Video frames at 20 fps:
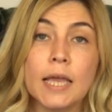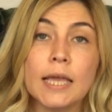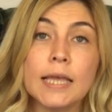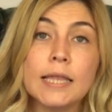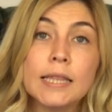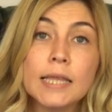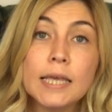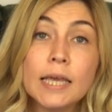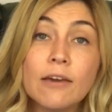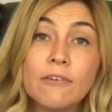
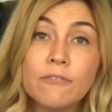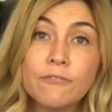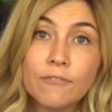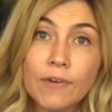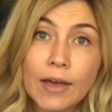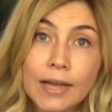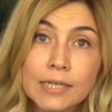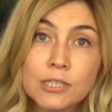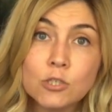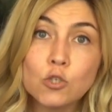In the
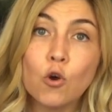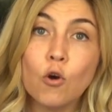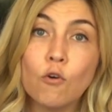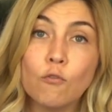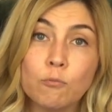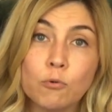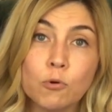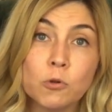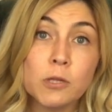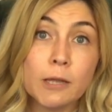event
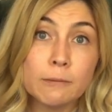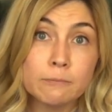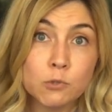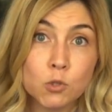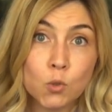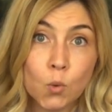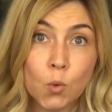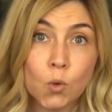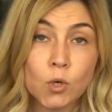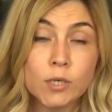of
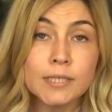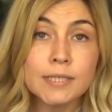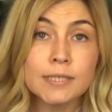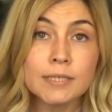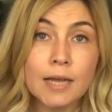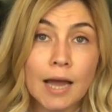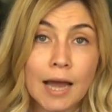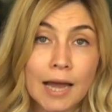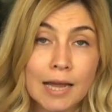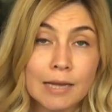prolapsed cord,
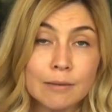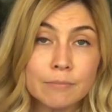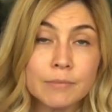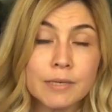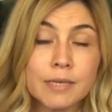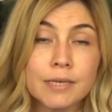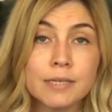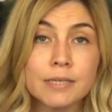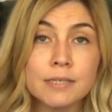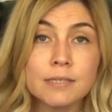time
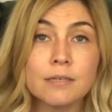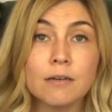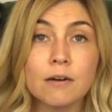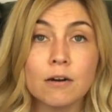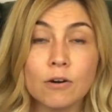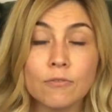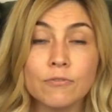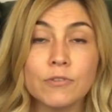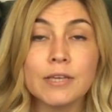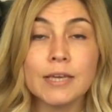is
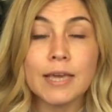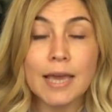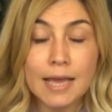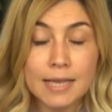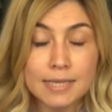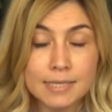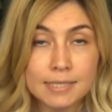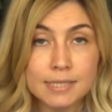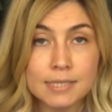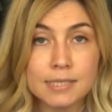of the
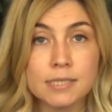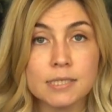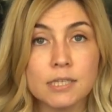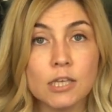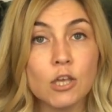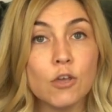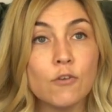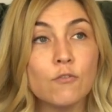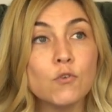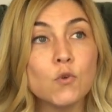essence.
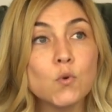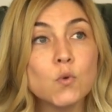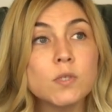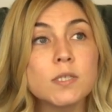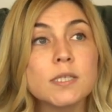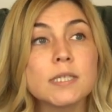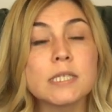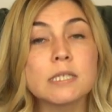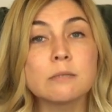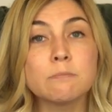If you
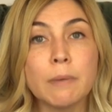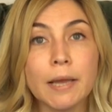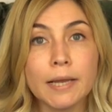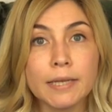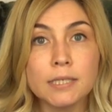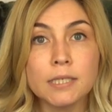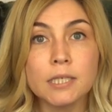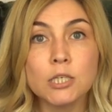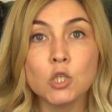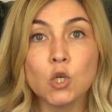
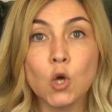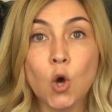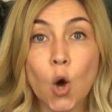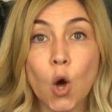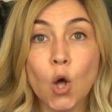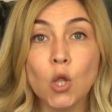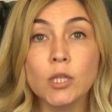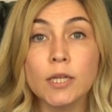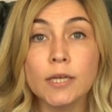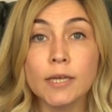suspect it,
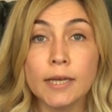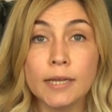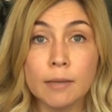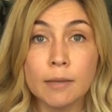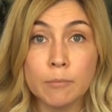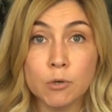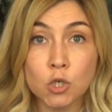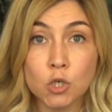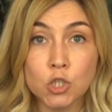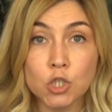call an
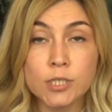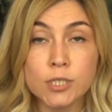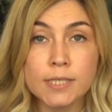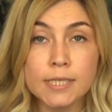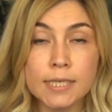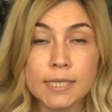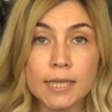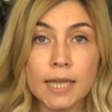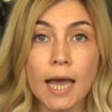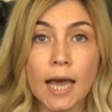
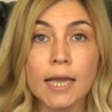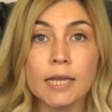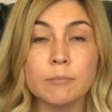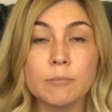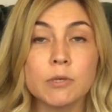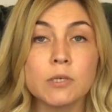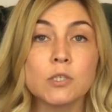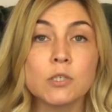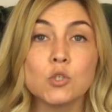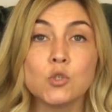emergency line
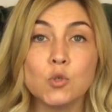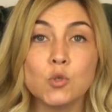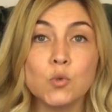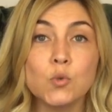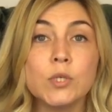because you